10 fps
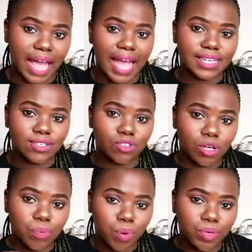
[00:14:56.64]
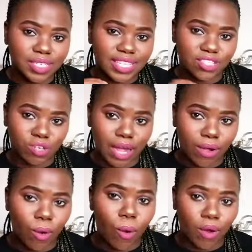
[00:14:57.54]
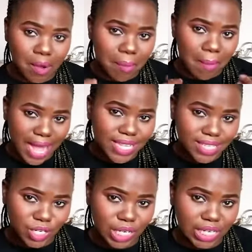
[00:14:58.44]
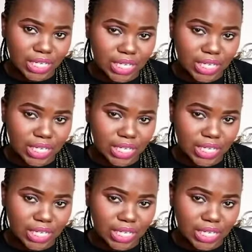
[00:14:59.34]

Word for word: I did not put the drug on my drink.